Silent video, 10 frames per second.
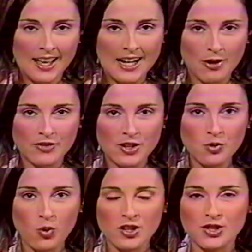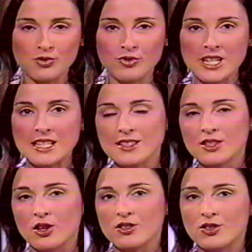Now, if you want to read
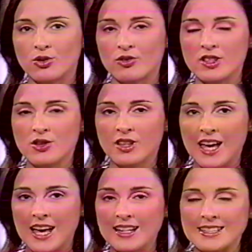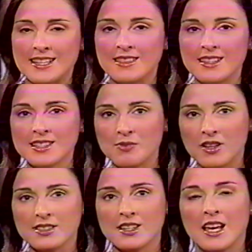Scott's story, you can. It's in this
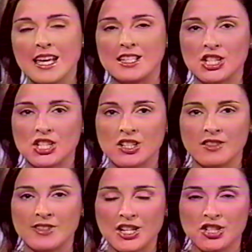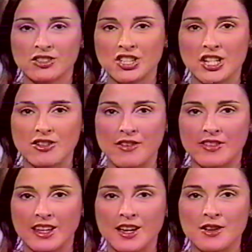month's edition of National
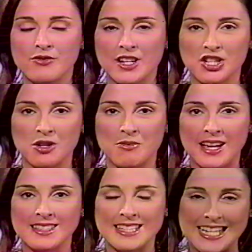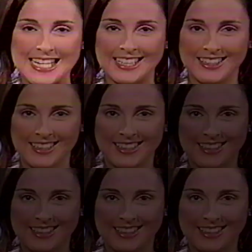Geographic Adventure magazine.